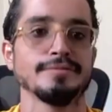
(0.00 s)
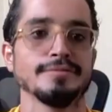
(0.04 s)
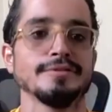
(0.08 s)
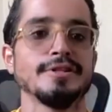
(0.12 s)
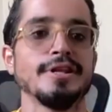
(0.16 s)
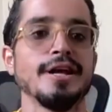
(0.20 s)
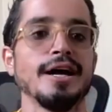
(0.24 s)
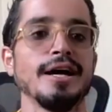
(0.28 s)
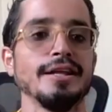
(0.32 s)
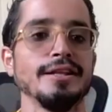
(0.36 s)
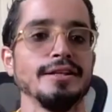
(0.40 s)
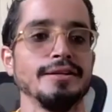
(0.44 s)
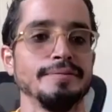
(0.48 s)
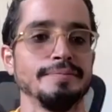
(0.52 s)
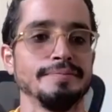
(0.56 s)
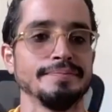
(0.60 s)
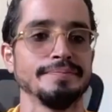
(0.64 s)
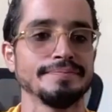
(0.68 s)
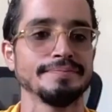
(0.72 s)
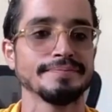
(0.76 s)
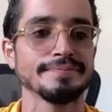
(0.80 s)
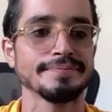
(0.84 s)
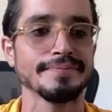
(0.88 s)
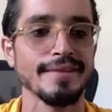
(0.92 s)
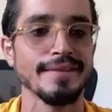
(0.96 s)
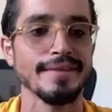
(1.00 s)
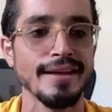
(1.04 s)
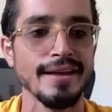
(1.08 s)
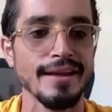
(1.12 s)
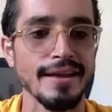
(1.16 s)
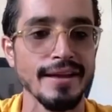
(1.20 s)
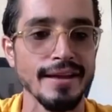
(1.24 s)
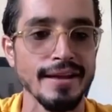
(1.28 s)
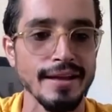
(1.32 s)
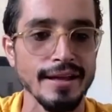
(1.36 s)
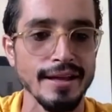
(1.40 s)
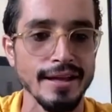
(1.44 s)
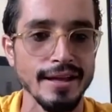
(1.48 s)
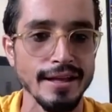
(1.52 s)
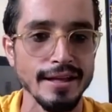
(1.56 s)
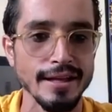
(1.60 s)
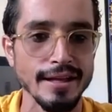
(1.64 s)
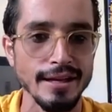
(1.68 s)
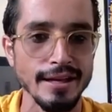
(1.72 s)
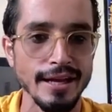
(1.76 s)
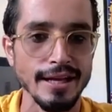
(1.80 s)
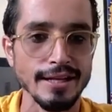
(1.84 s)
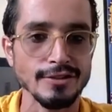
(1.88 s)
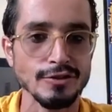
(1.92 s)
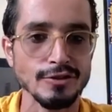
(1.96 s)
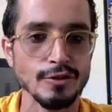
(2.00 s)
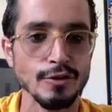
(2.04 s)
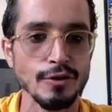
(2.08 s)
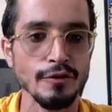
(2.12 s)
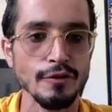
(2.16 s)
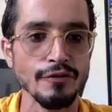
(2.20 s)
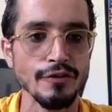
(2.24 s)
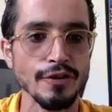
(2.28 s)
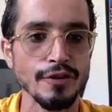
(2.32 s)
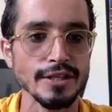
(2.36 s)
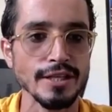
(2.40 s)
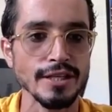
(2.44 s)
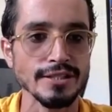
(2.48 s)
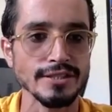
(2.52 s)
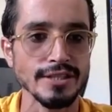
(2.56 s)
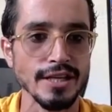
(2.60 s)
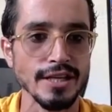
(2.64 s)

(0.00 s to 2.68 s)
Done. Let's go for the